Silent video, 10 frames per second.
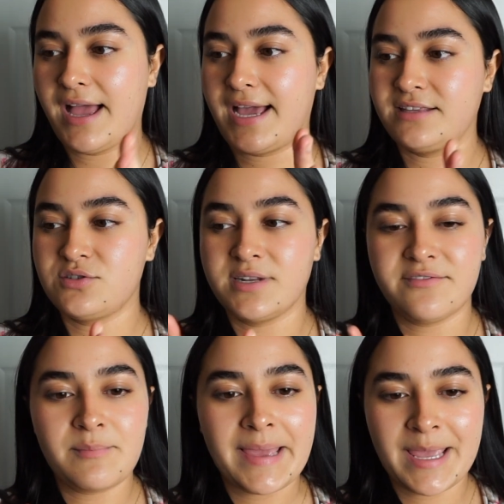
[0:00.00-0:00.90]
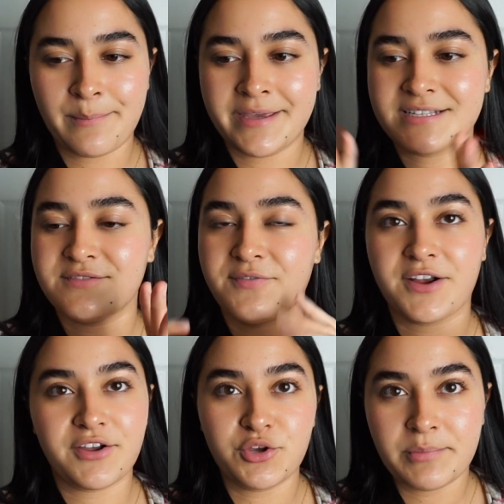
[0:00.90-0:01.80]
I do live in Miami. It's
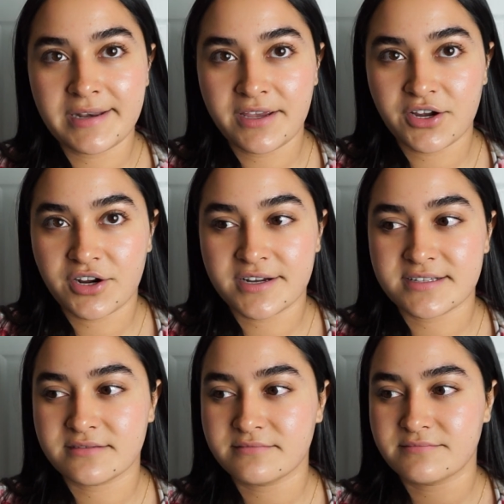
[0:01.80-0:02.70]
very humid here.